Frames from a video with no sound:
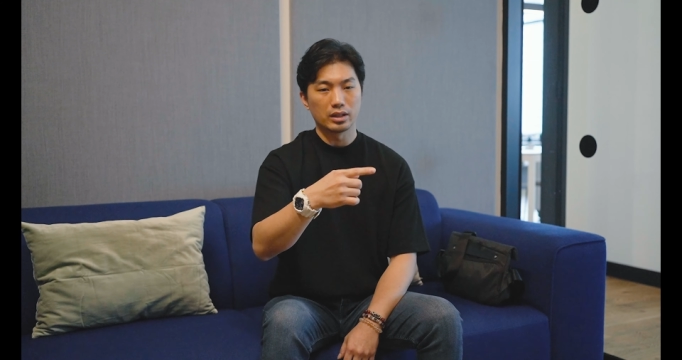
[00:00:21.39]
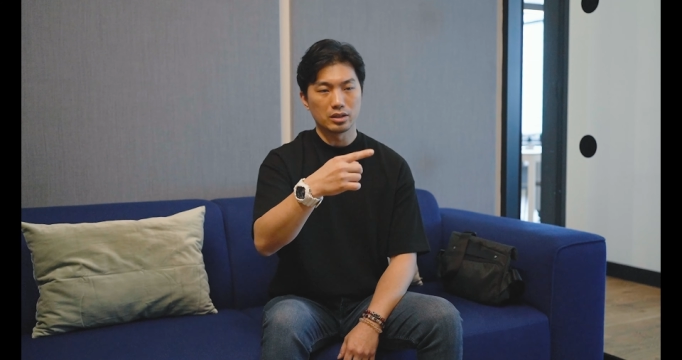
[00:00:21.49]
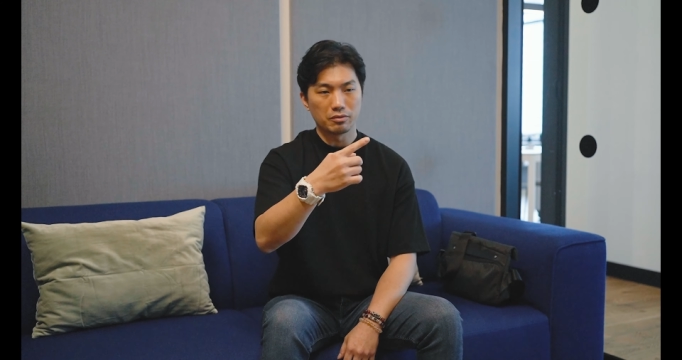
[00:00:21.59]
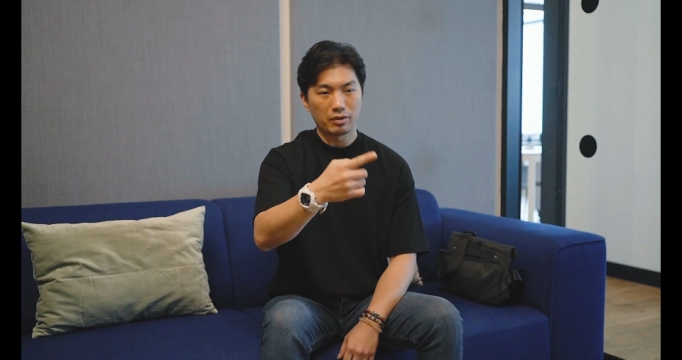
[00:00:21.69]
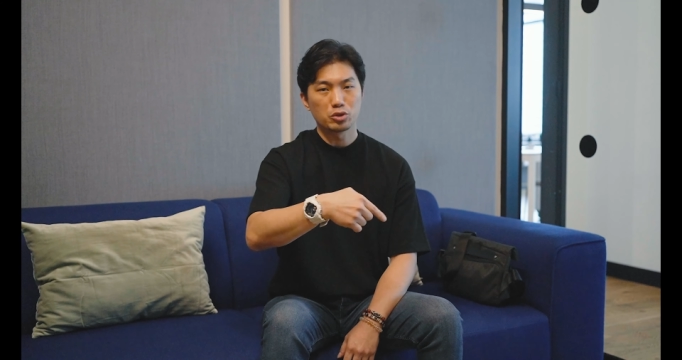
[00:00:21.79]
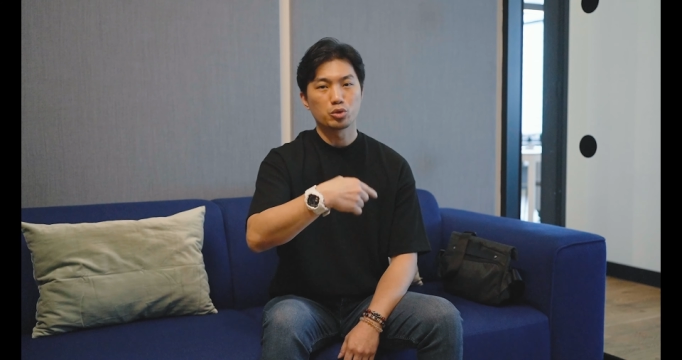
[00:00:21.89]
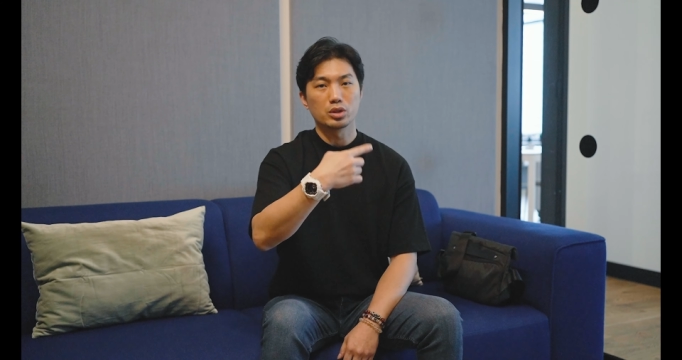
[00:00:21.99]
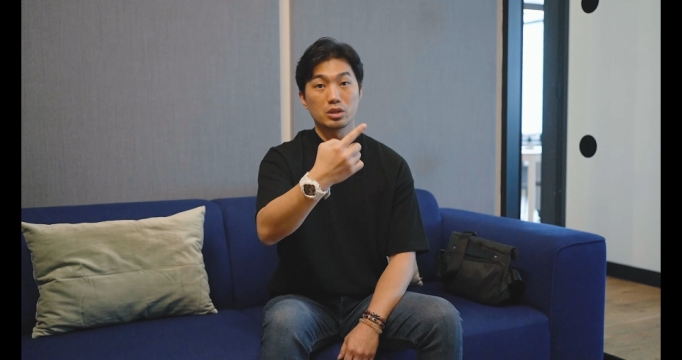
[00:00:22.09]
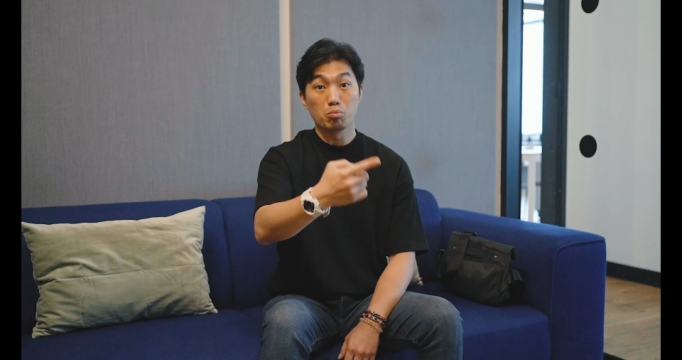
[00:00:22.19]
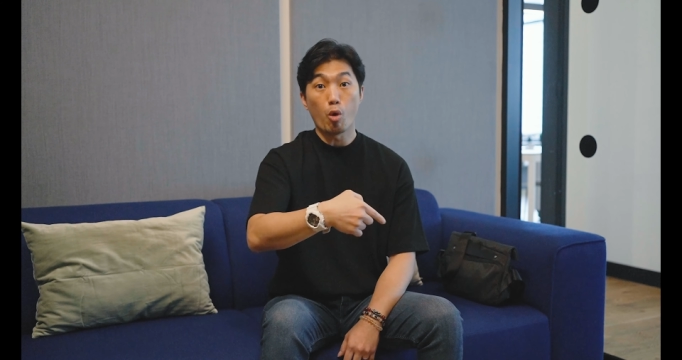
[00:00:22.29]
and
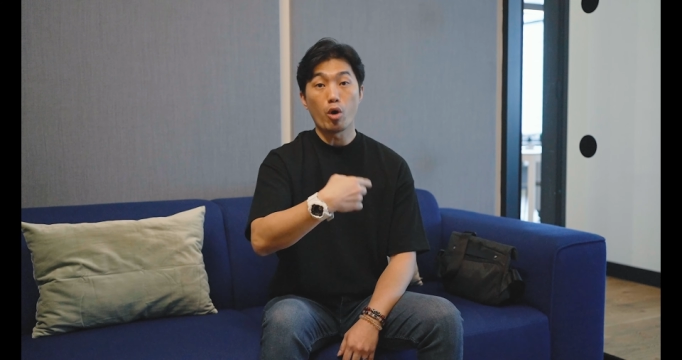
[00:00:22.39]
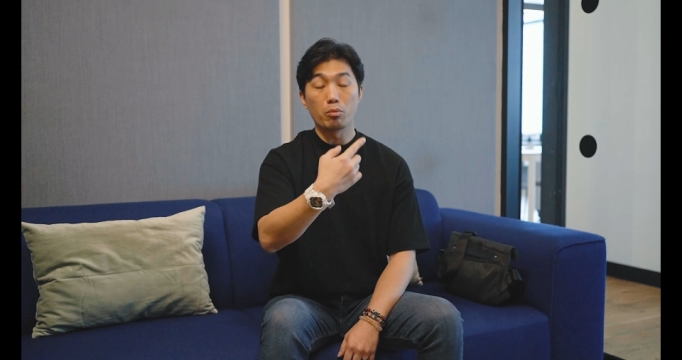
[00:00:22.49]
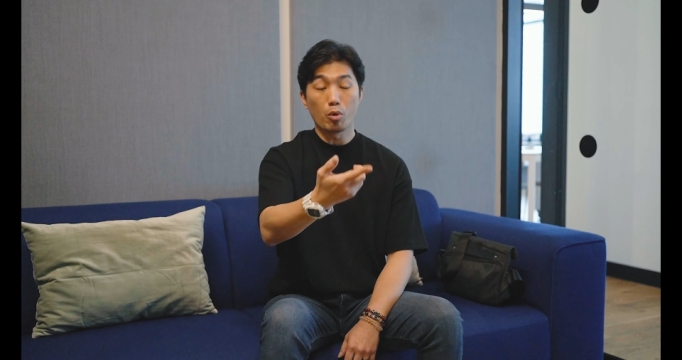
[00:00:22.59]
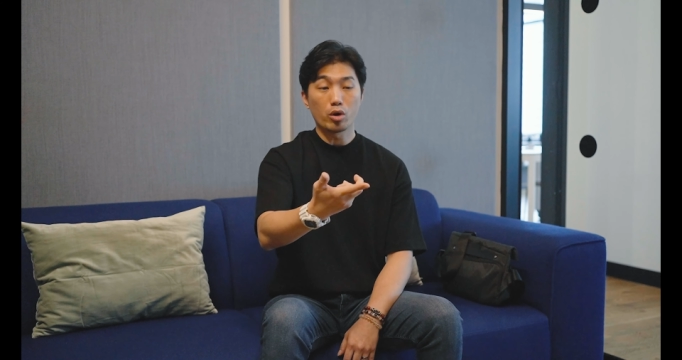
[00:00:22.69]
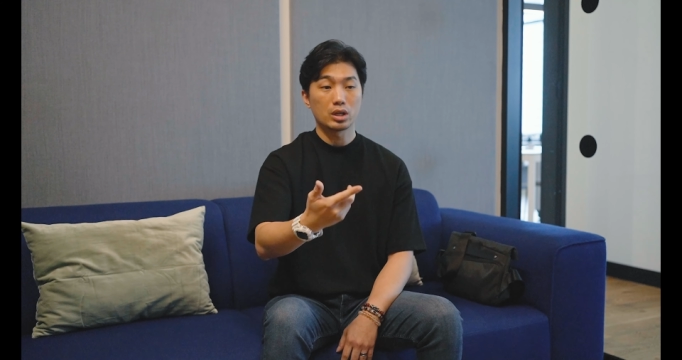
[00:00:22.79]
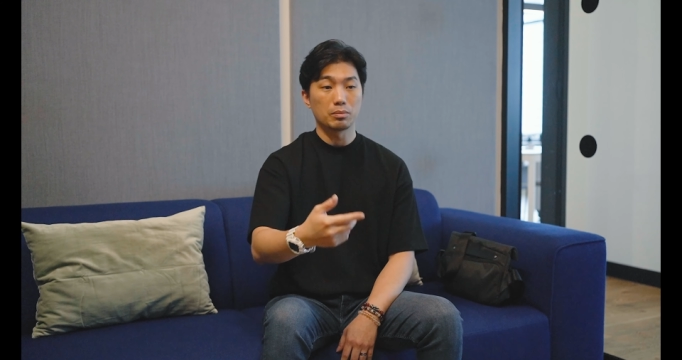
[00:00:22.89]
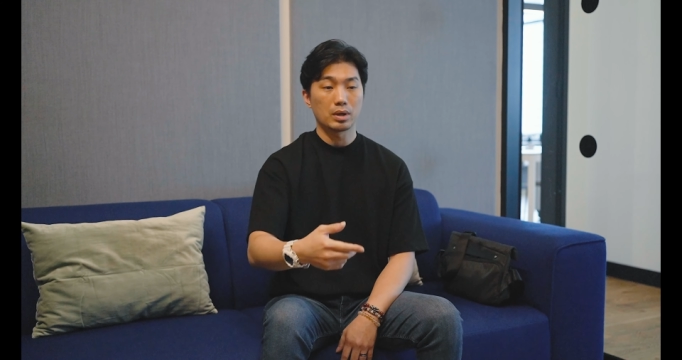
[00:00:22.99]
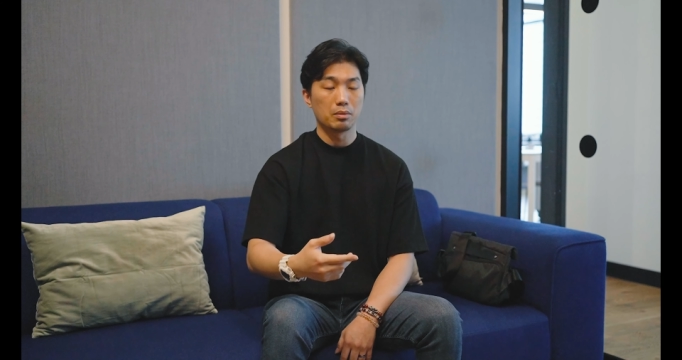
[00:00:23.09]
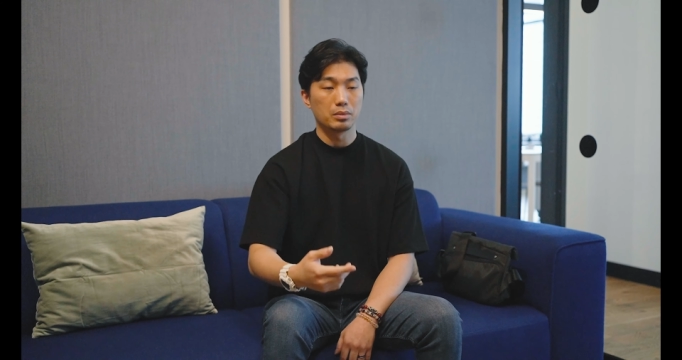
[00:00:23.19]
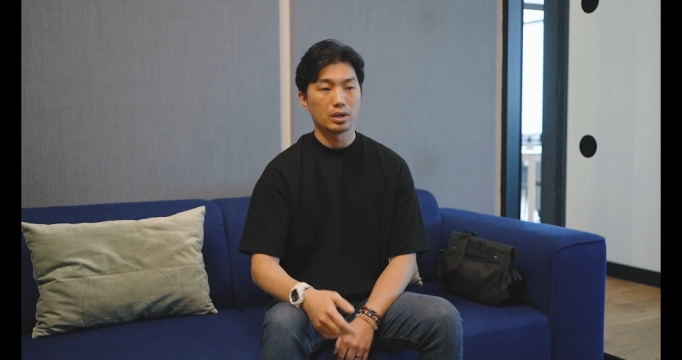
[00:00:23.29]
eventually more and more keep
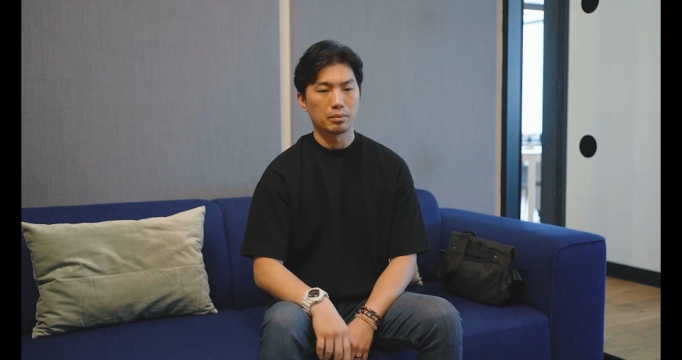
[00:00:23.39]
coming,